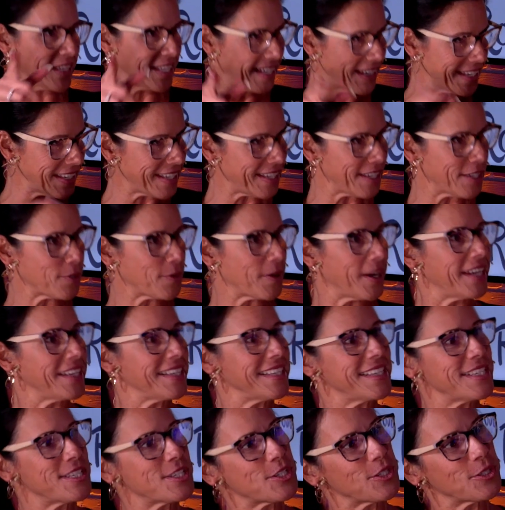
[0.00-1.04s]
again, or I
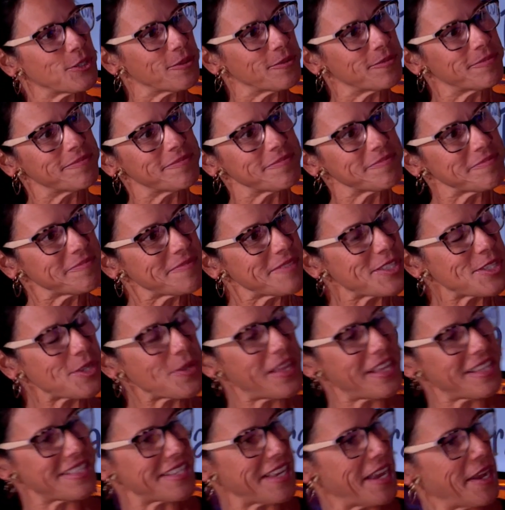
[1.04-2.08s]
need to. Right. So
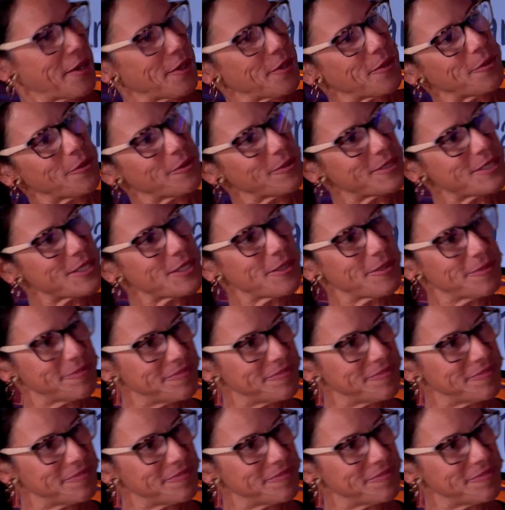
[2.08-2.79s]
that's kind of cool too.